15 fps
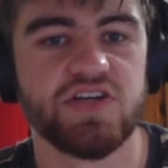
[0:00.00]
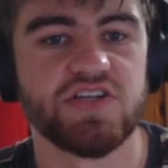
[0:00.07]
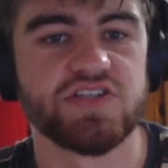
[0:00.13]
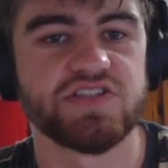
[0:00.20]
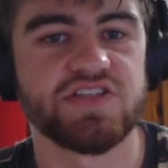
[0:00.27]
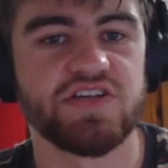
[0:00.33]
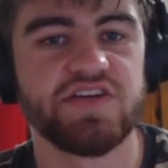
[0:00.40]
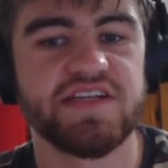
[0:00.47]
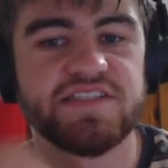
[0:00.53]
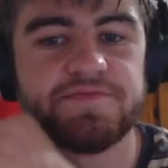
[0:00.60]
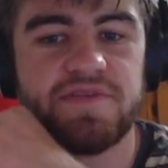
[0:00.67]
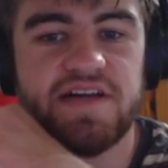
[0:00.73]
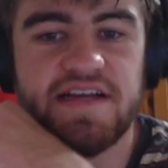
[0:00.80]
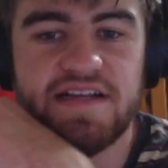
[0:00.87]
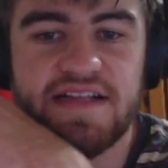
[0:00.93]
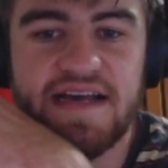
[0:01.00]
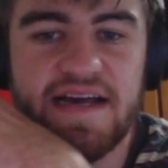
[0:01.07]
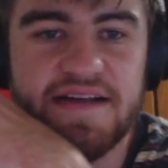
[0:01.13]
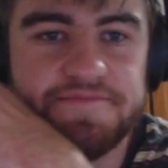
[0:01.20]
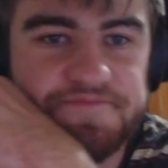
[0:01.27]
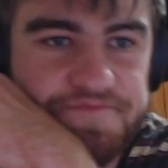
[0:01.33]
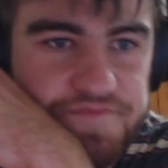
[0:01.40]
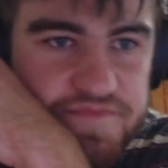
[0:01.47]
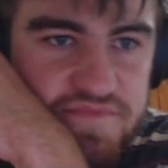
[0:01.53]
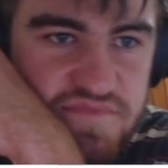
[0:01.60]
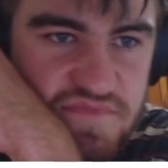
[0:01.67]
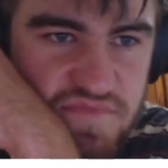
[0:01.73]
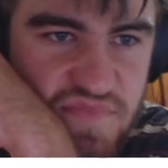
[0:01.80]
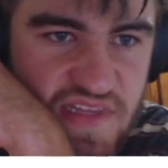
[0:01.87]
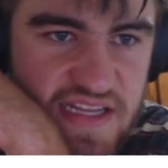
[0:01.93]
So he's playing that
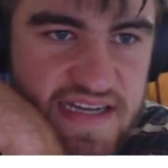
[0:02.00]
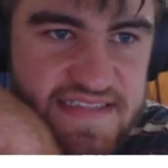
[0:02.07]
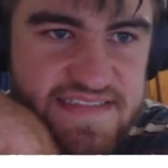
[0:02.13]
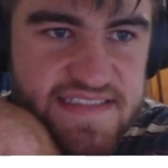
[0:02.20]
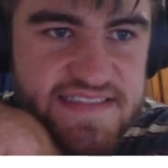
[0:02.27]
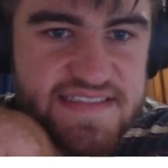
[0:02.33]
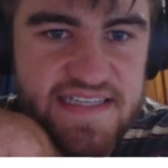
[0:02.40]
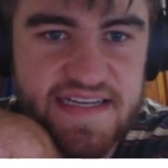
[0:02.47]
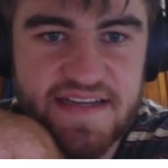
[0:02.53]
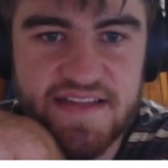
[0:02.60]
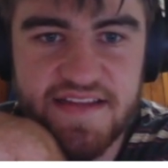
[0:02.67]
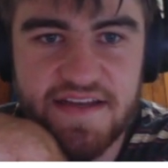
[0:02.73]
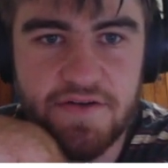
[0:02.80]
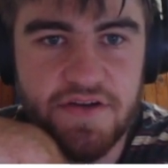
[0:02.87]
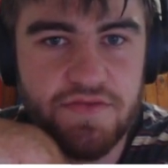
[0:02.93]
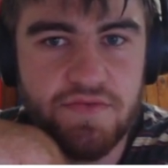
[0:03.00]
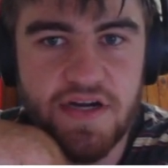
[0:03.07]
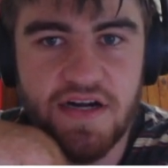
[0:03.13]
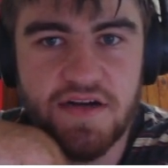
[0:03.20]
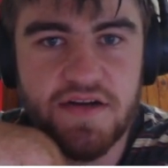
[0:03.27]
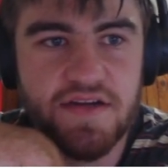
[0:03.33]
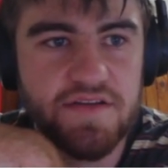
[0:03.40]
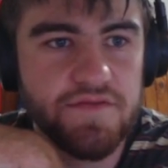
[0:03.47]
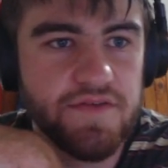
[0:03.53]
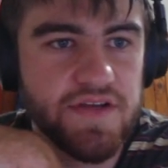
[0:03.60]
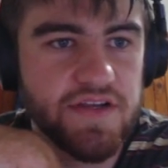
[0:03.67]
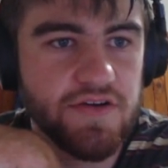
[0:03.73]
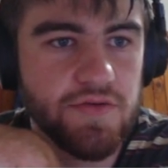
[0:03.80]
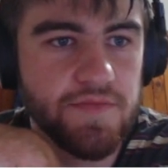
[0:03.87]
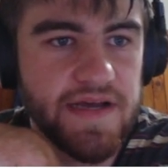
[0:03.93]
as a secondary ruck. If we
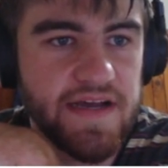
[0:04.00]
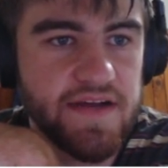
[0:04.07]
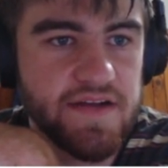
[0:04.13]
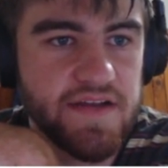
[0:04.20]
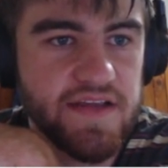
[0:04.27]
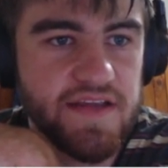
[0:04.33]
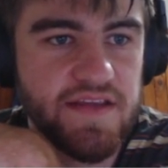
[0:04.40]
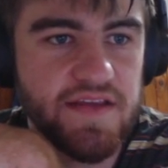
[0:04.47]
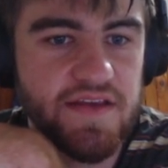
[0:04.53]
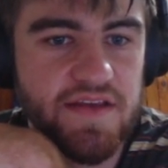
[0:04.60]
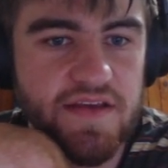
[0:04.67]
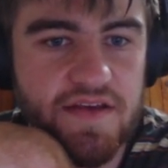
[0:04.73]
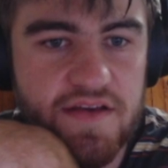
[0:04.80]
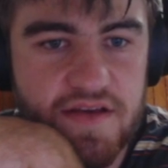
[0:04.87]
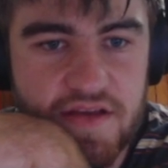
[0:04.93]
go back here,